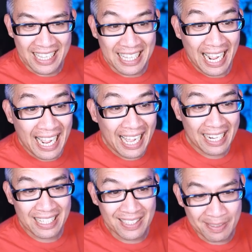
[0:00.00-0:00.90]

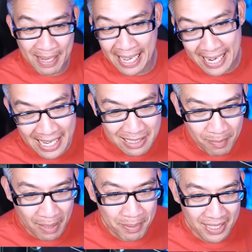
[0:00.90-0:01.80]
that is badass in
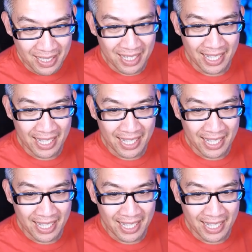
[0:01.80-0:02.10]
my opinion.